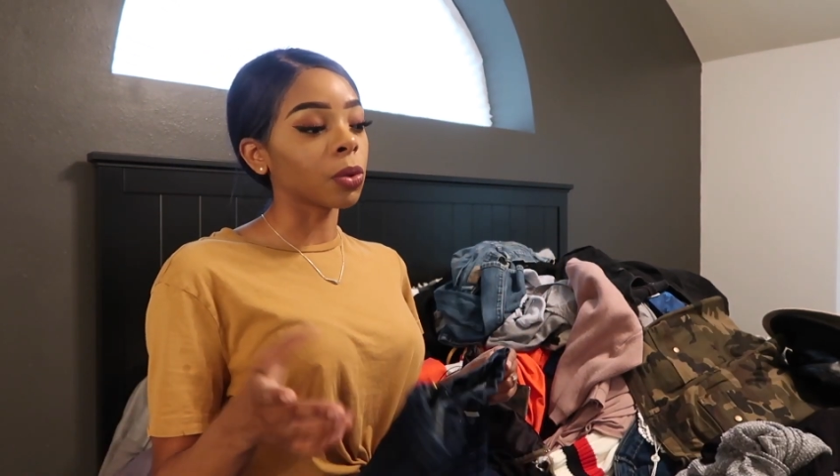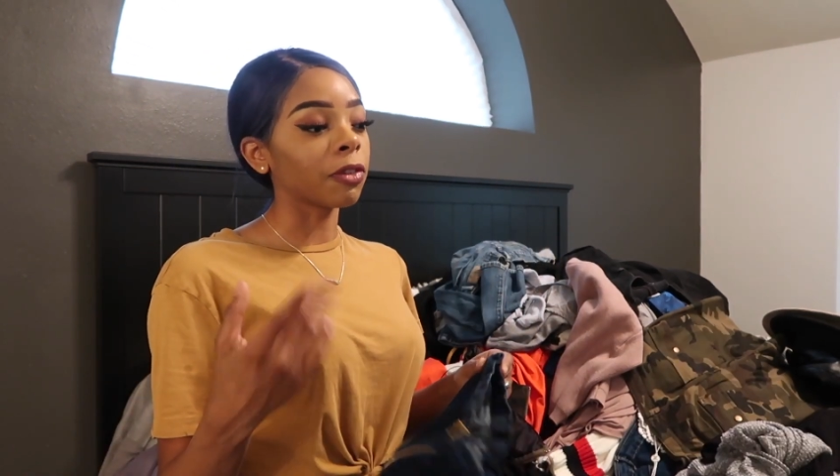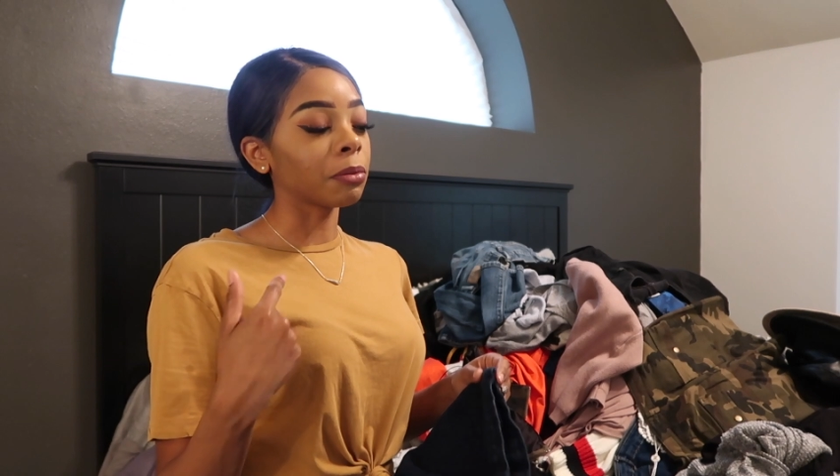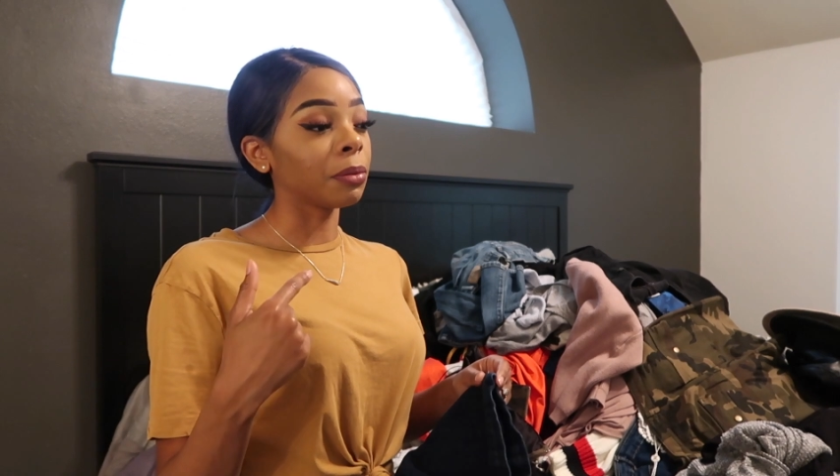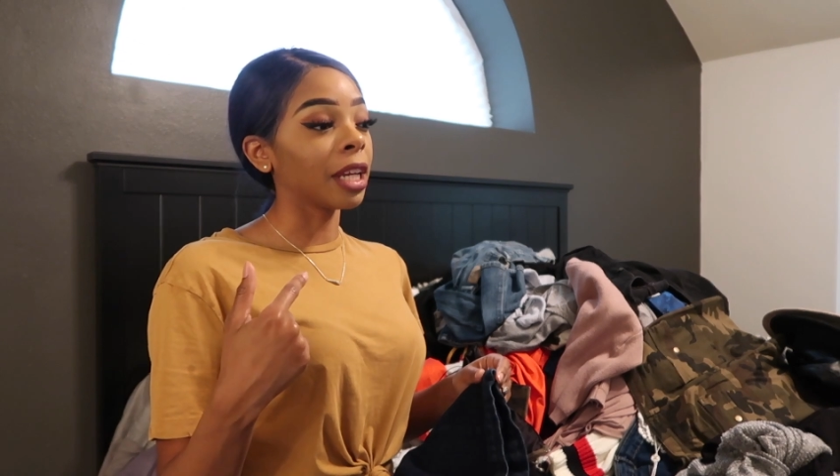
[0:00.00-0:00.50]

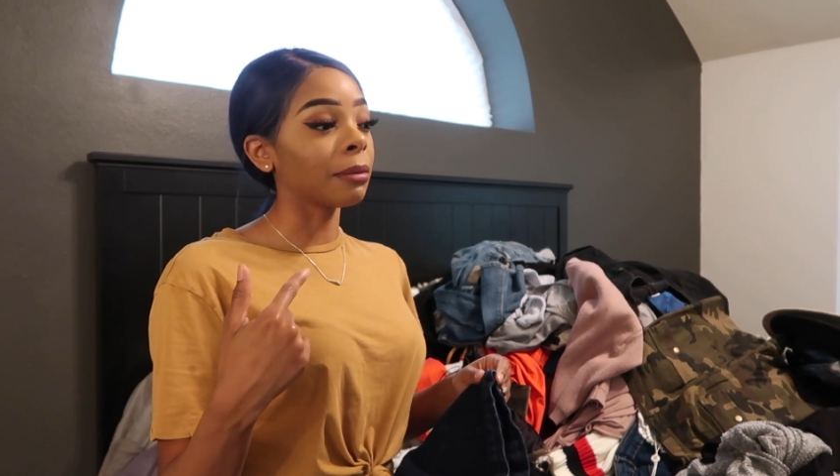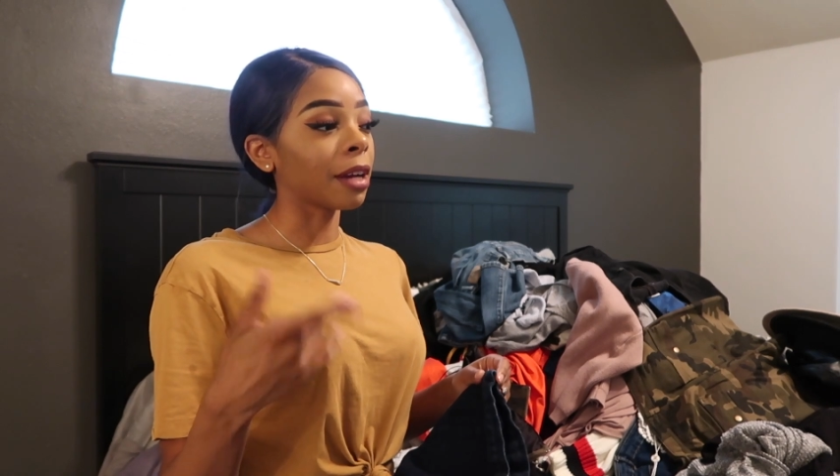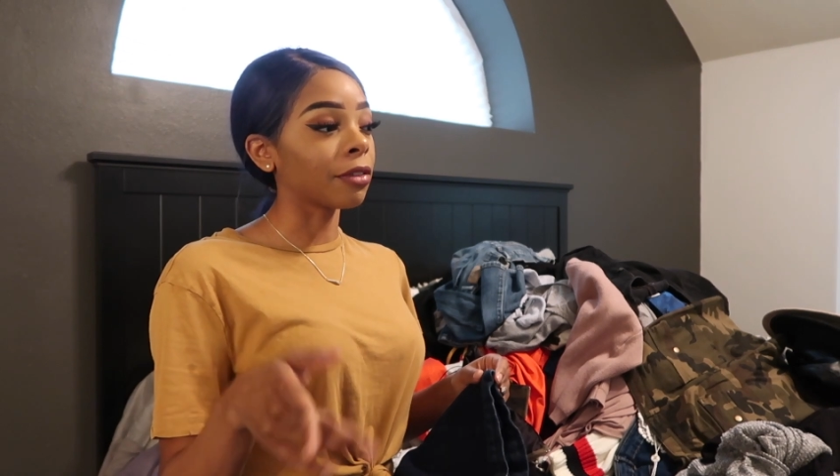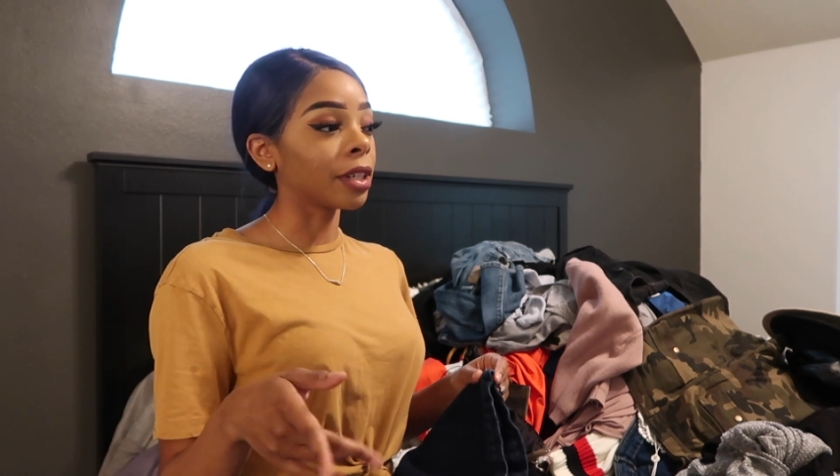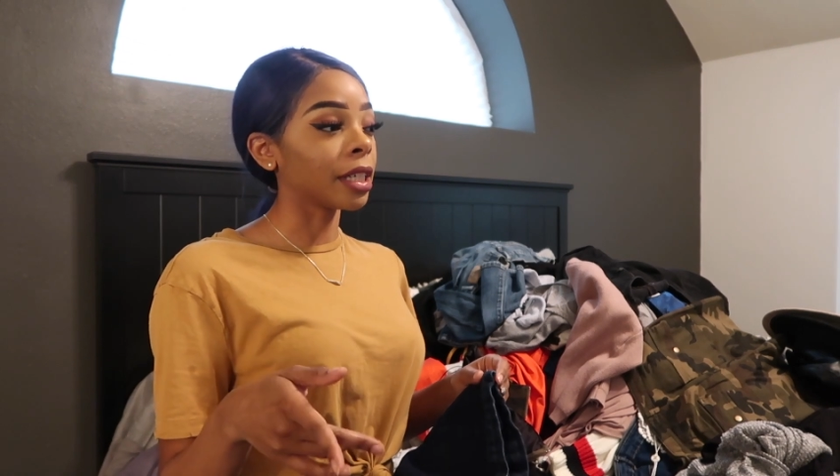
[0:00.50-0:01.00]
one from me and
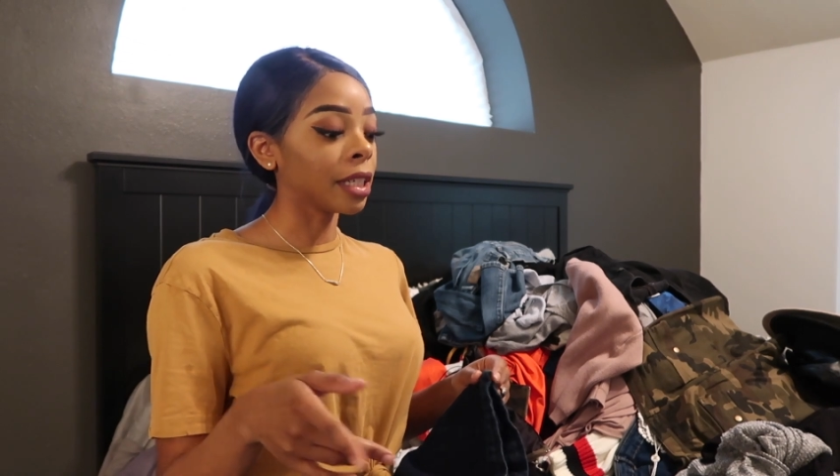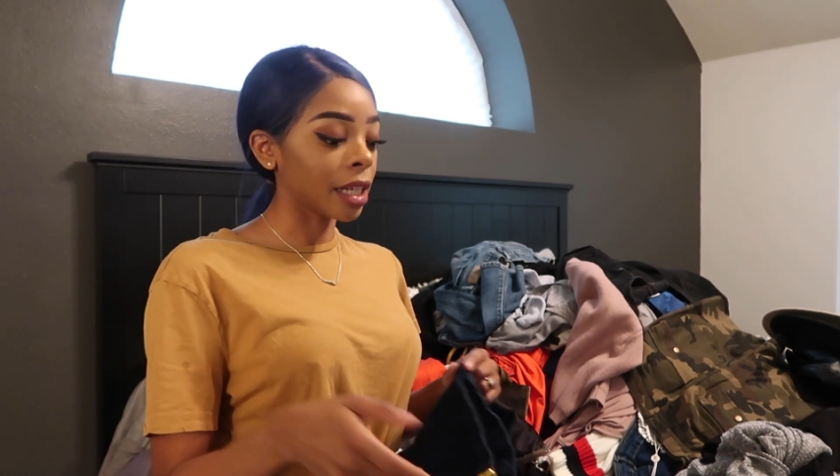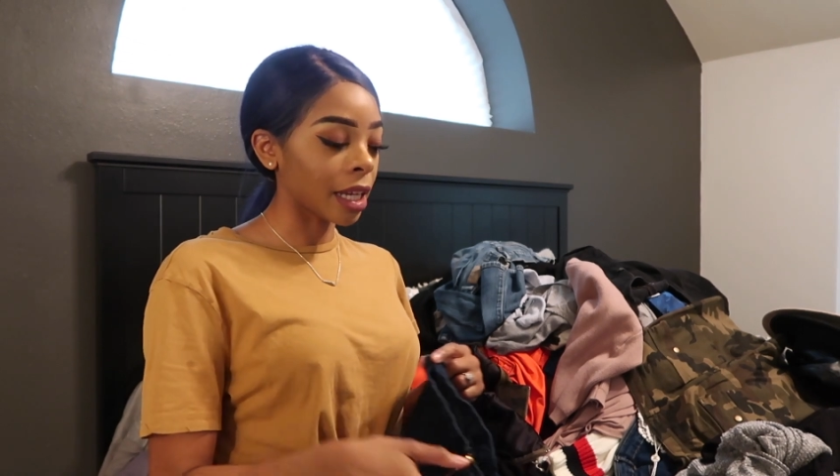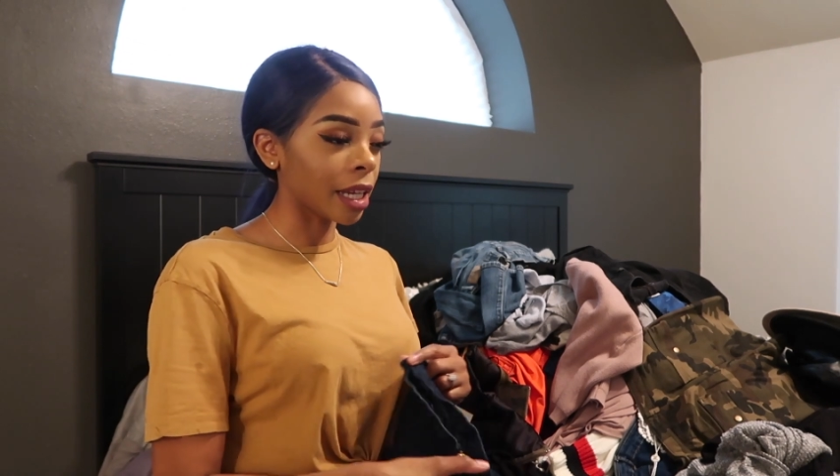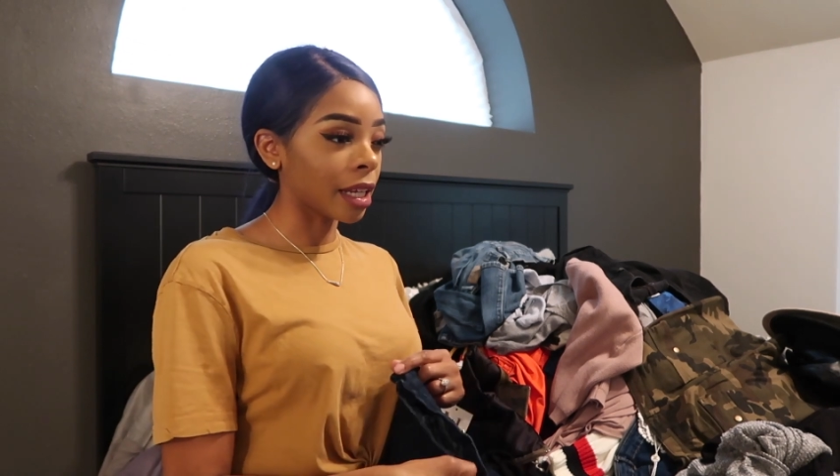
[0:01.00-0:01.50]
my
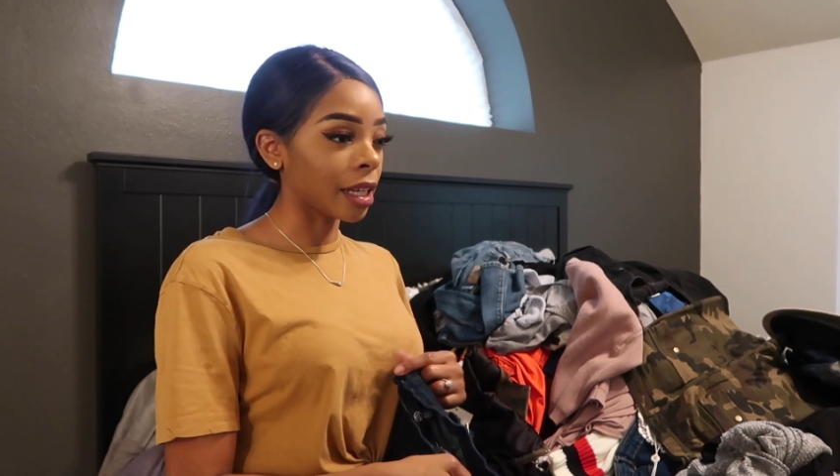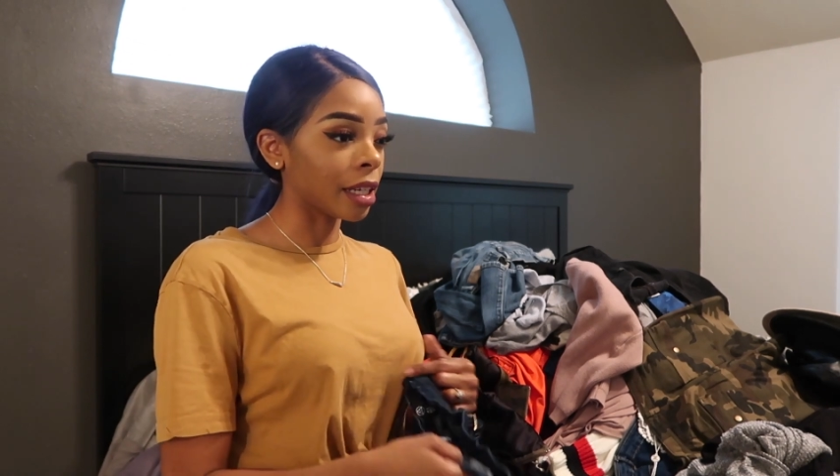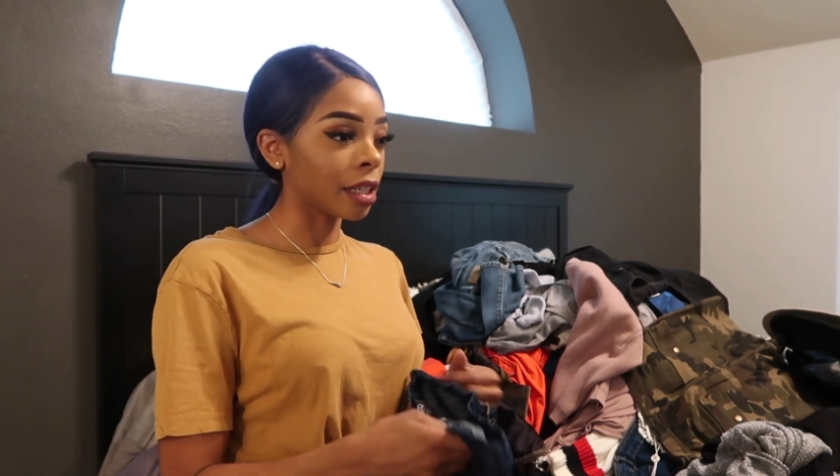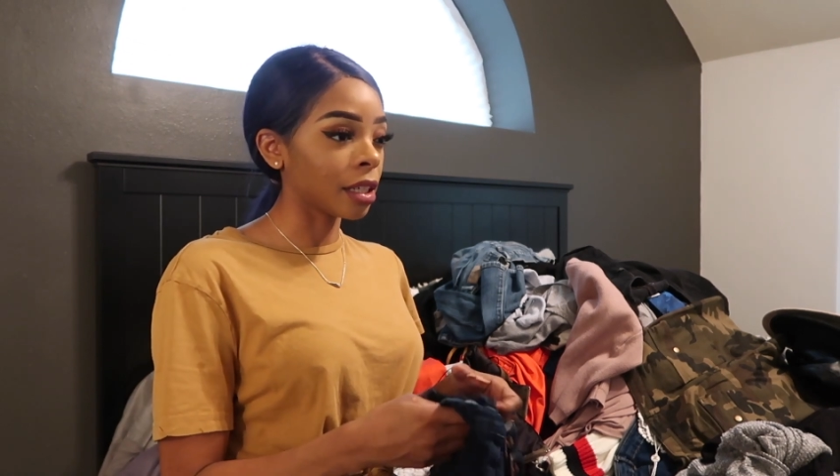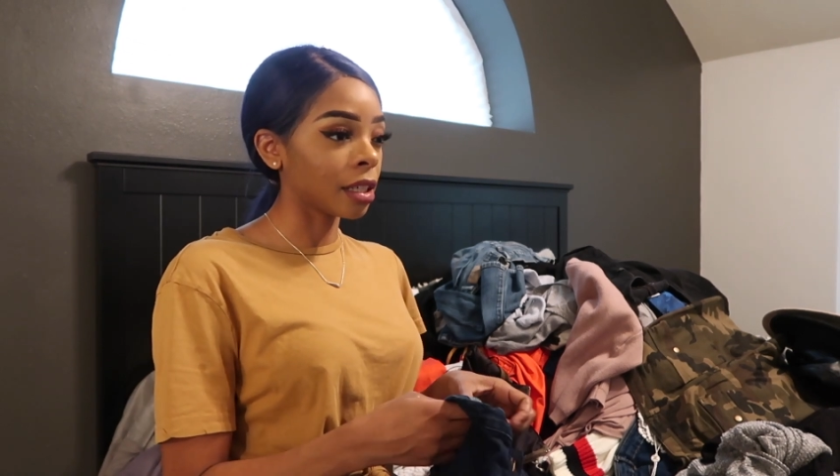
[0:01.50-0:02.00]
friend,
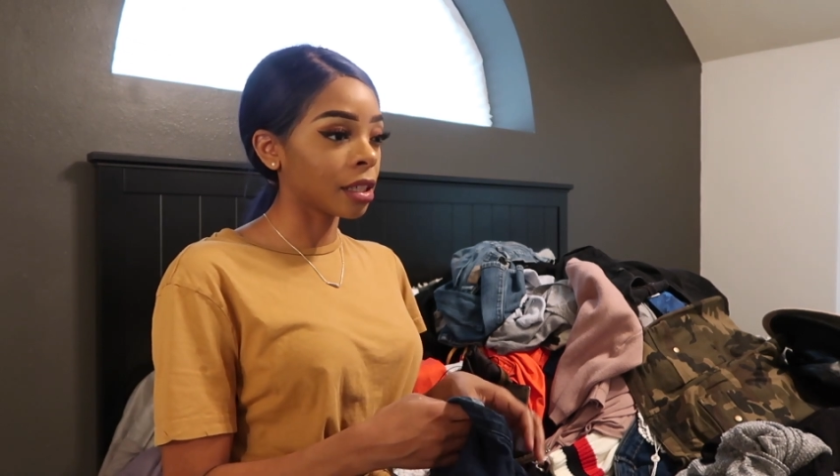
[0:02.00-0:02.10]
and